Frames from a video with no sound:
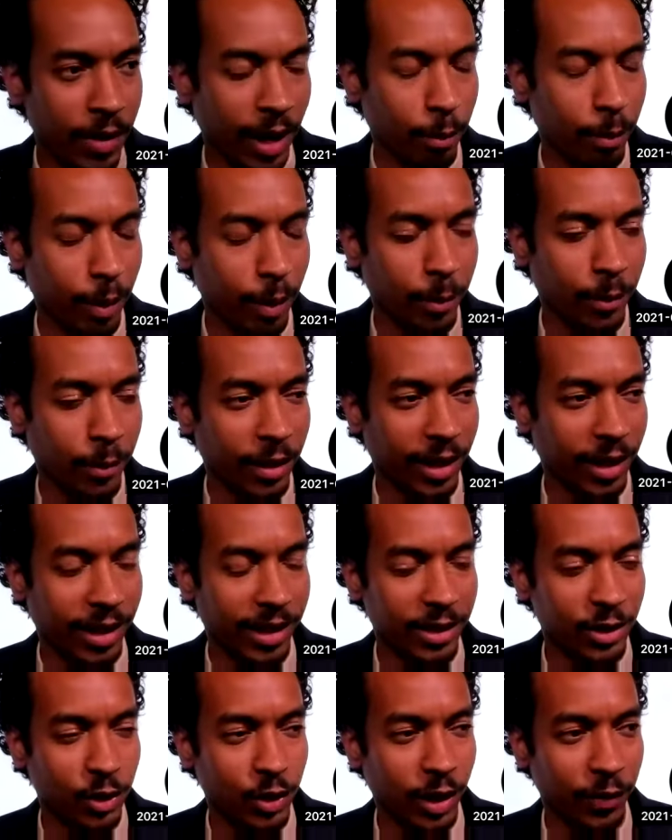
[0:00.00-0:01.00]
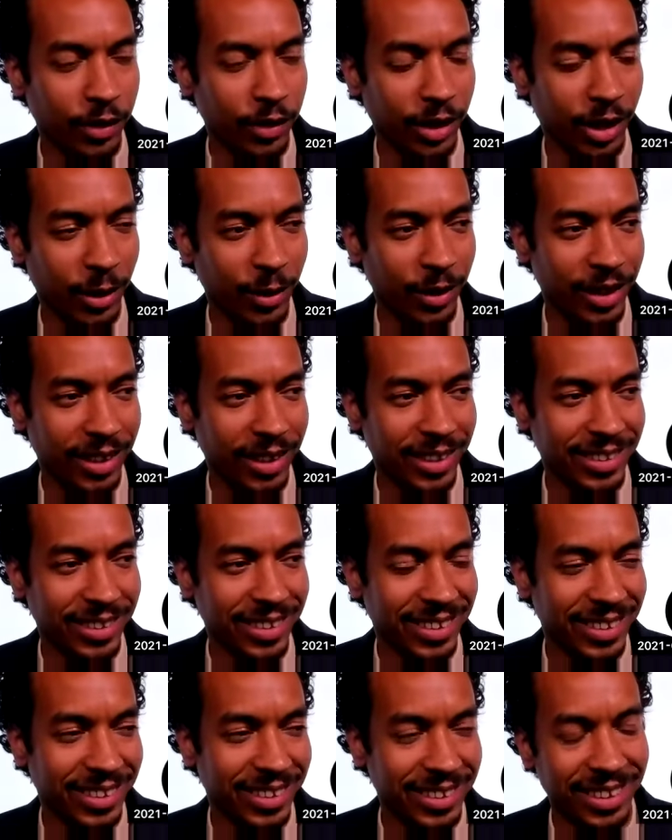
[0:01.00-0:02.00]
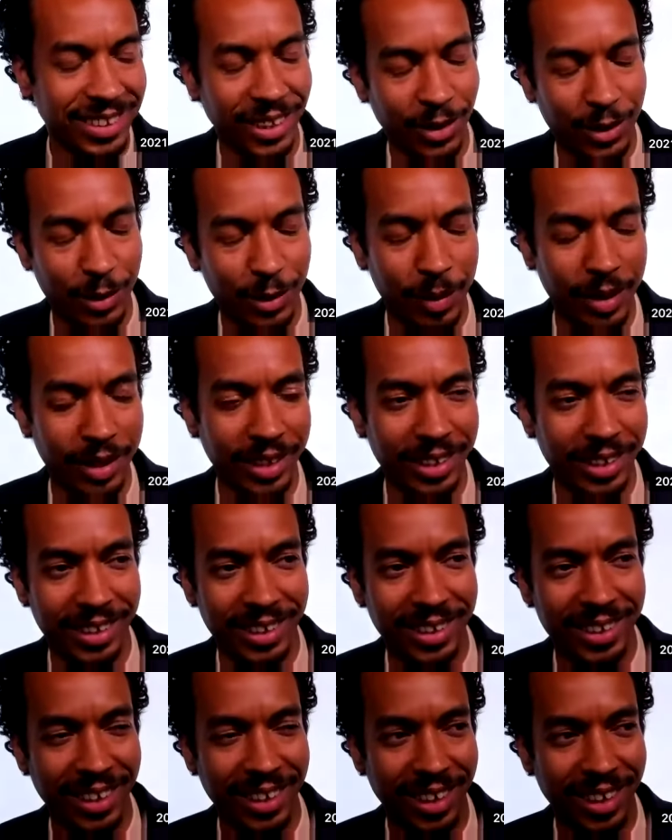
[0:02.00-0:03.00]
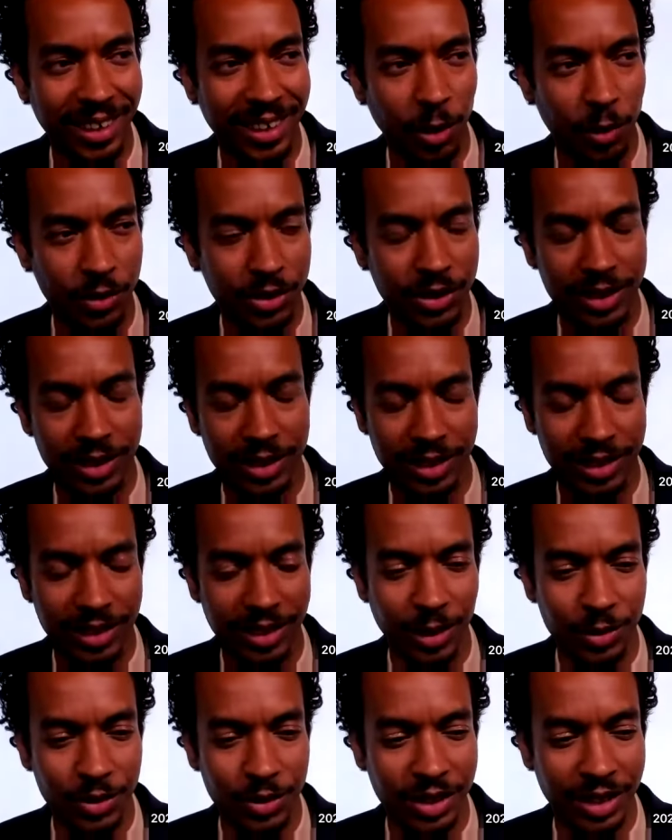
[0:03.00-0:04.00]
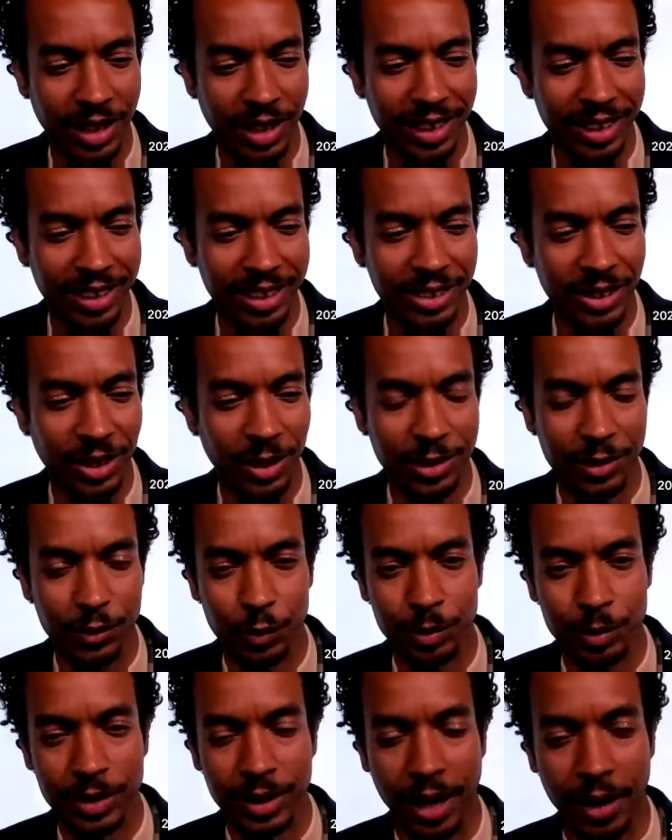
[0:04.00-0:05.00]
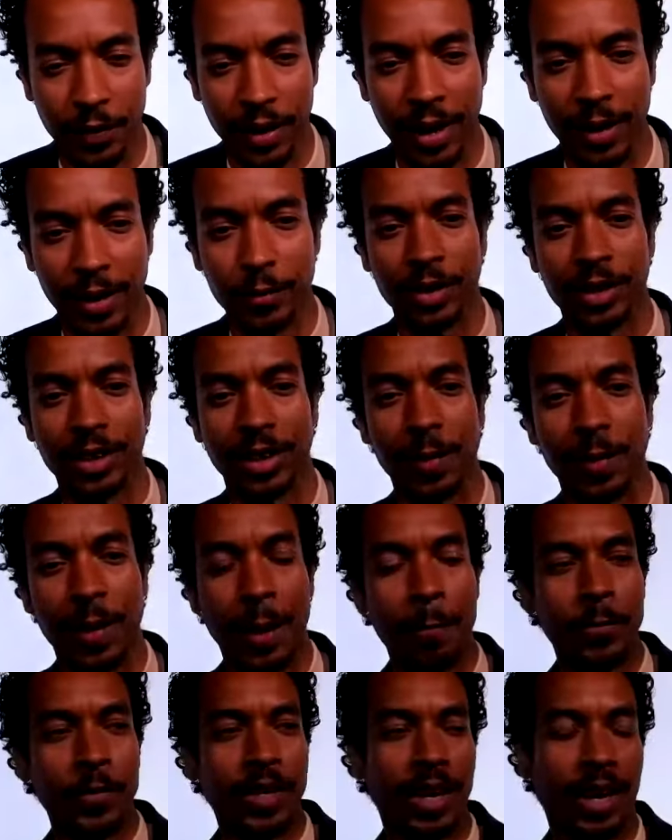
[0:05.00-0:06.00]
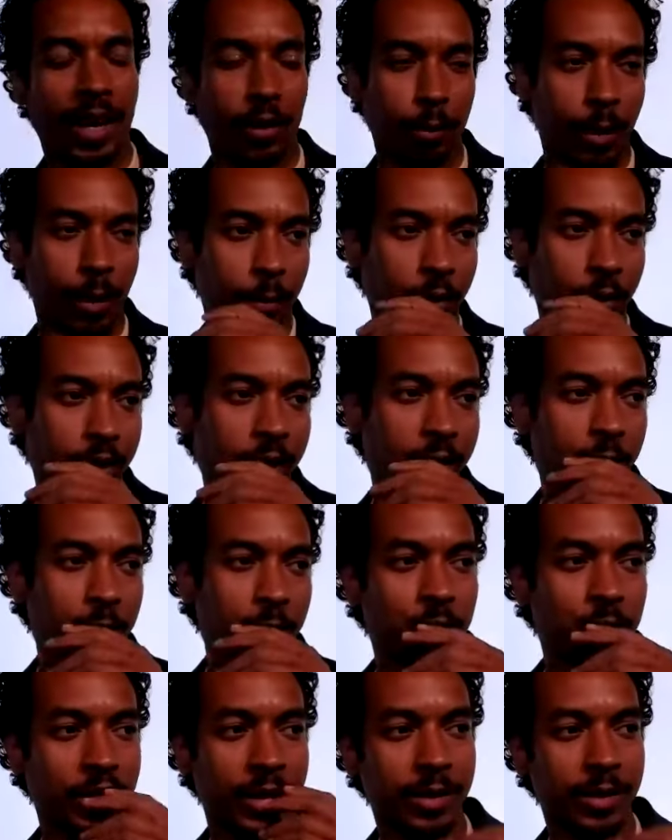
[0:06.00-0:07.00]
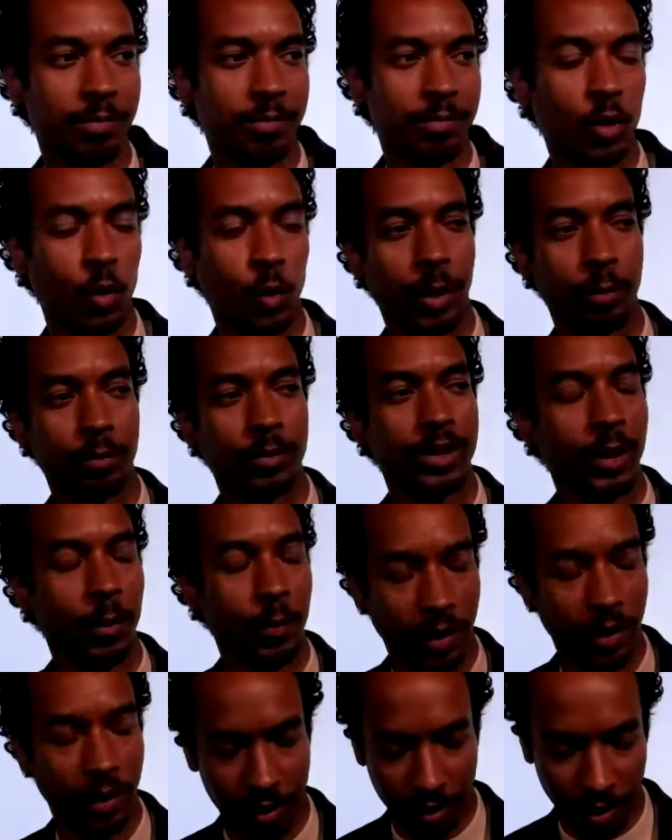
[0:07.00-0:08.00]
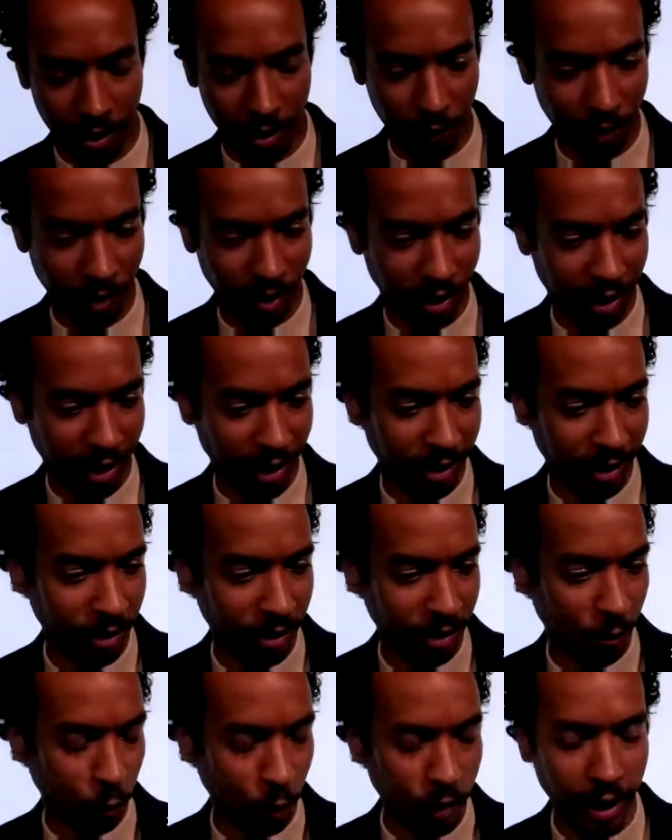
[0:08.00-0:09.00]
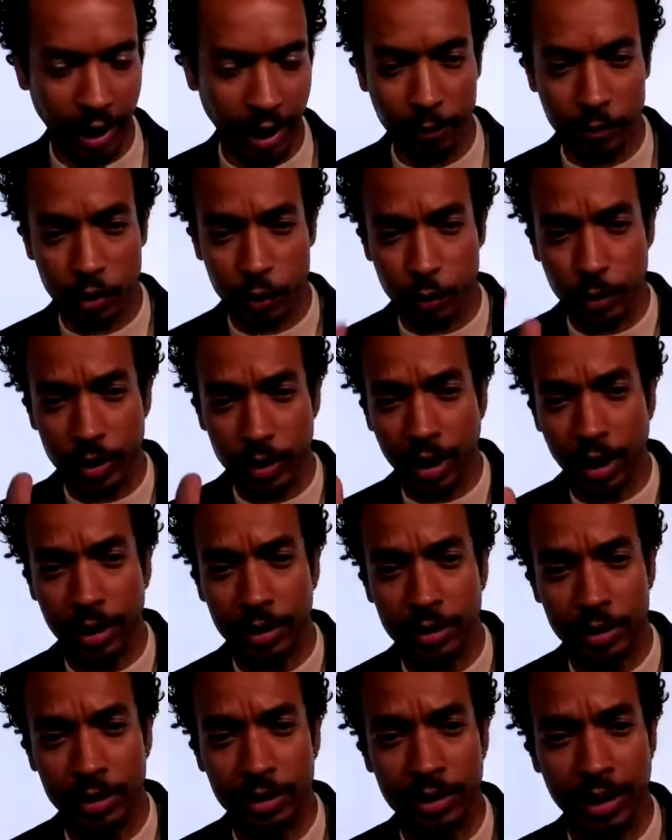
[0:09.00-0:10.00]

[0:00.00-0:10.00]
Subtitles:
I remember Trevor Noah, the, you know, comedian, hosts the Daily Show. He's from South Africa. And I remember he quipped something along the lines of, we have streetlights in